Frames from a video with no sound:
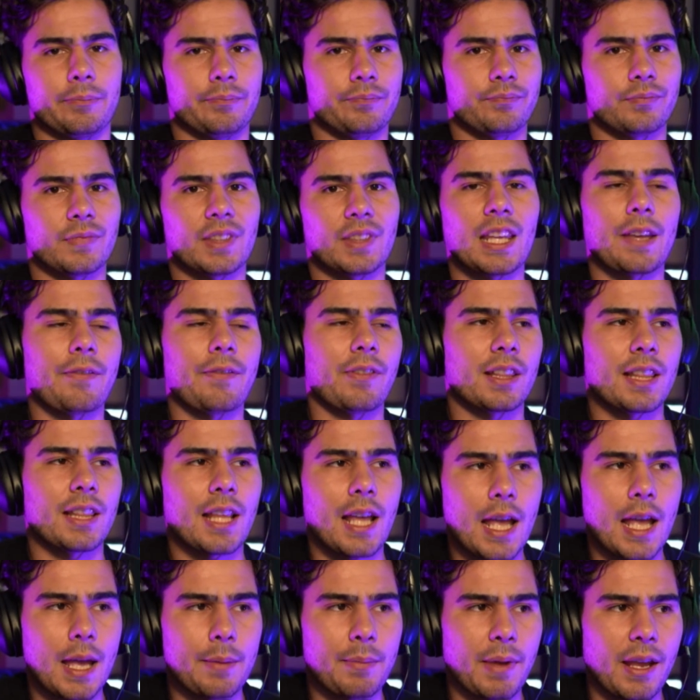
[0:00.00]
giving
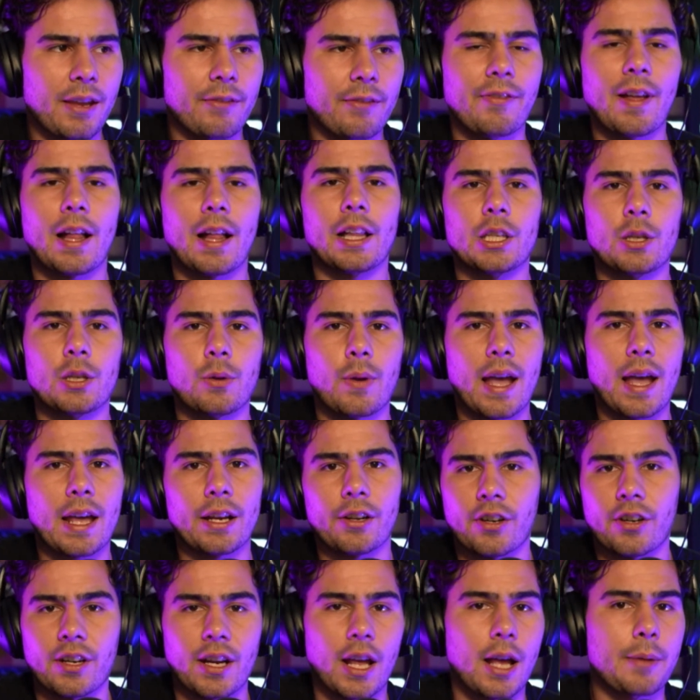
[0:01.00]
them a value add
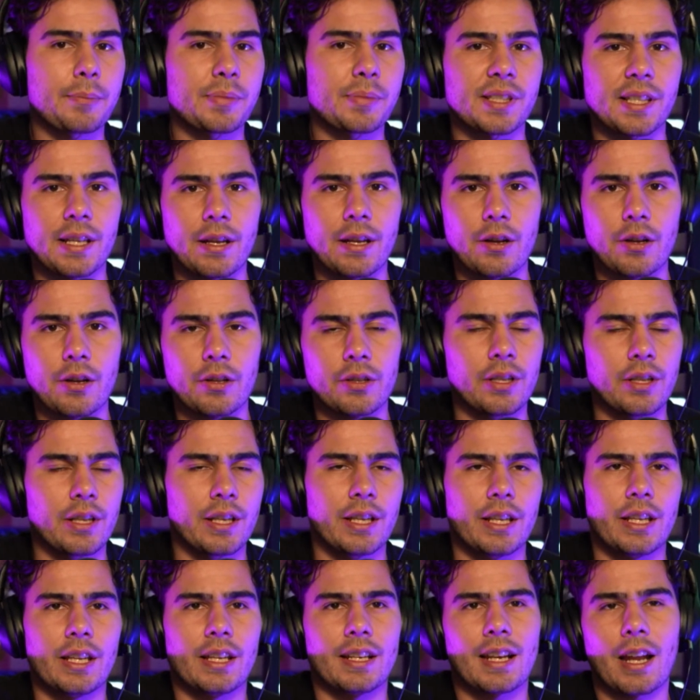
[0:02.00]
or an upsell,
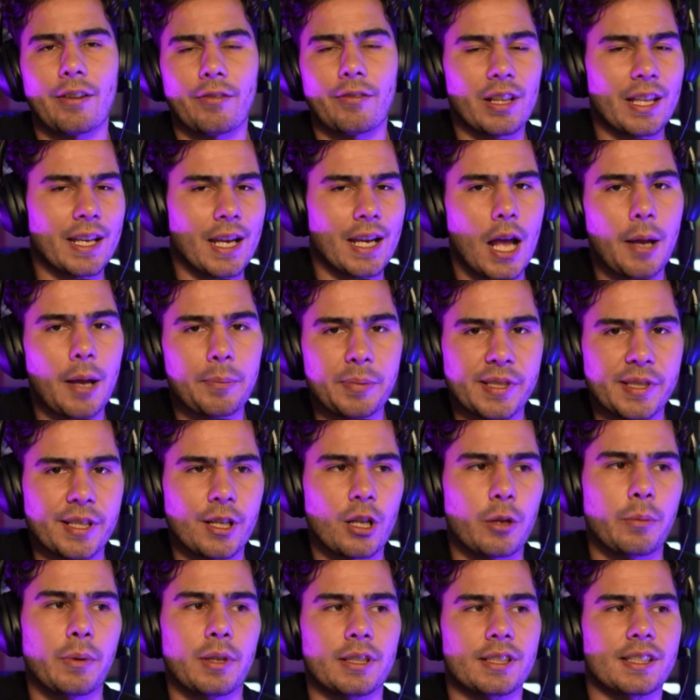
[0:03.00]
not really an
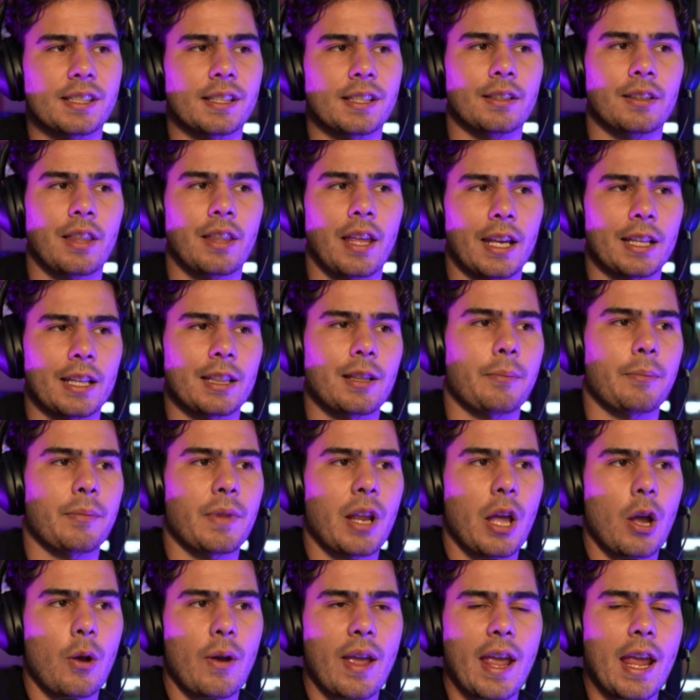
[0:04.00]
upsell, but letting them
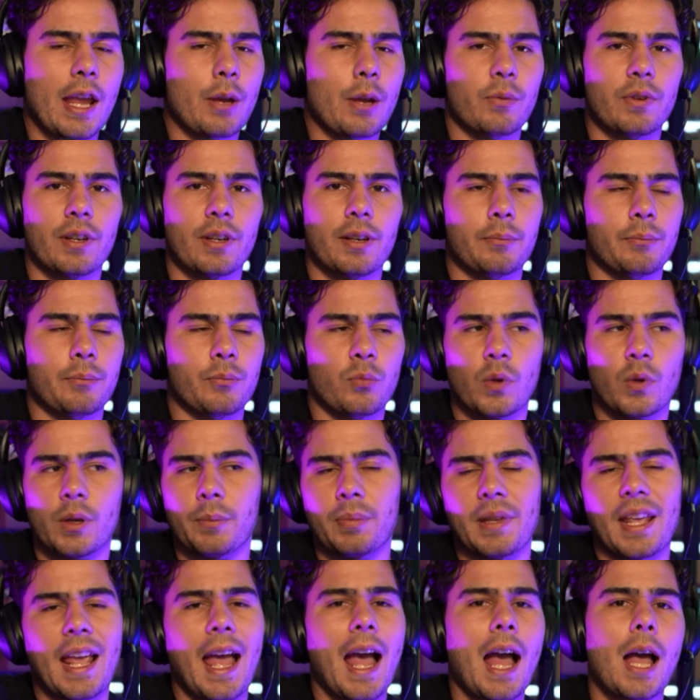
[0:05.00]
know, hey, would
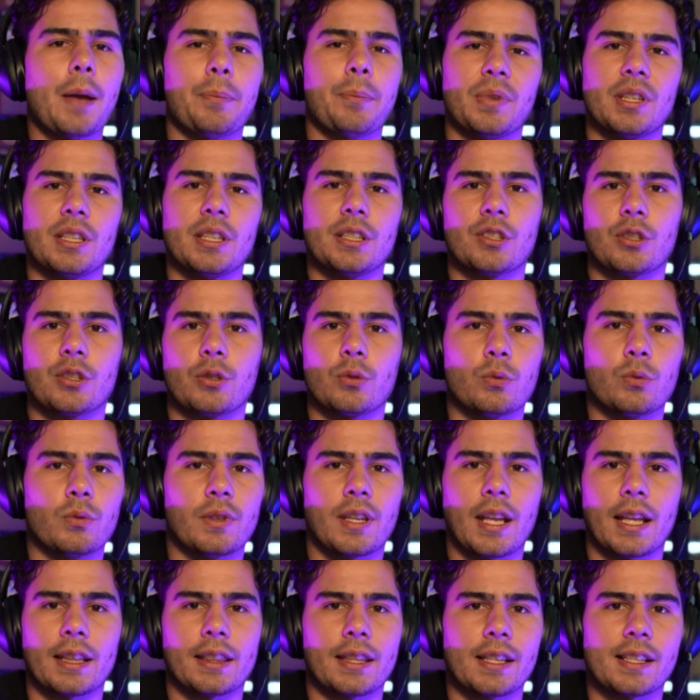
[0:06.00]
be happy to
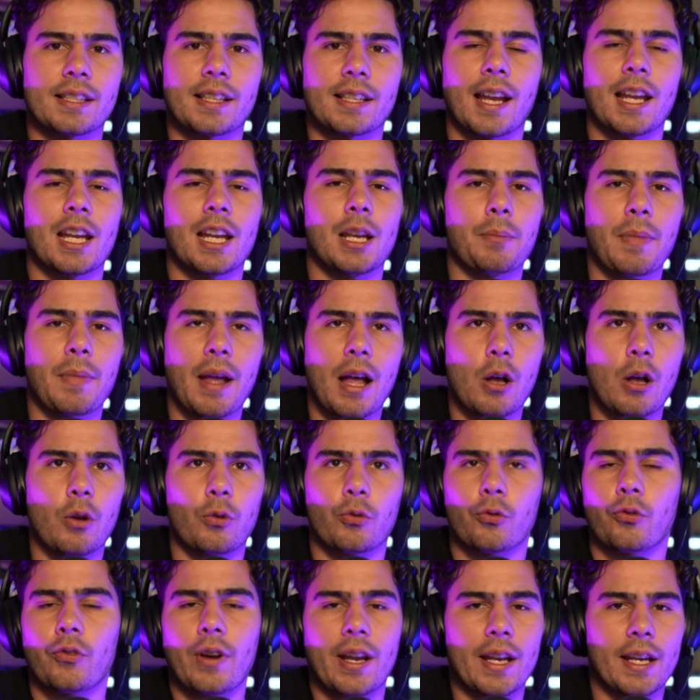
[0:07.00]
get this item out
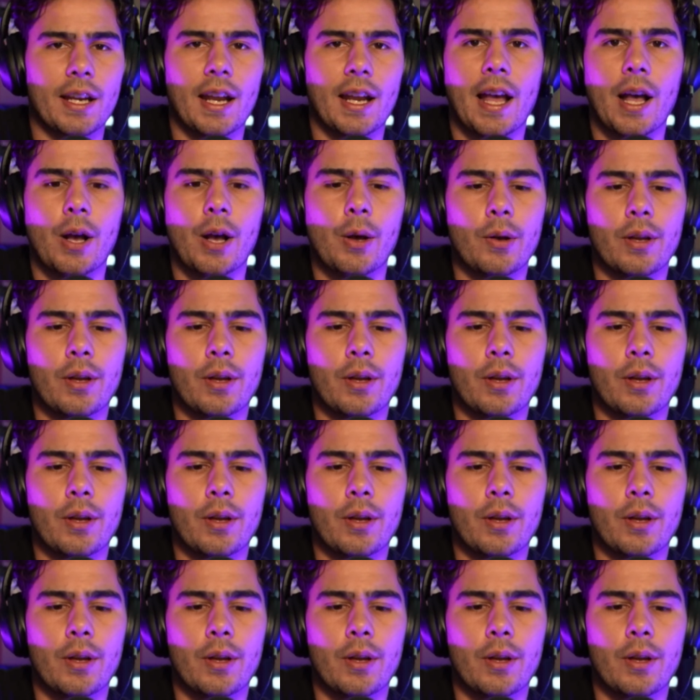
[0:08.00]
right now.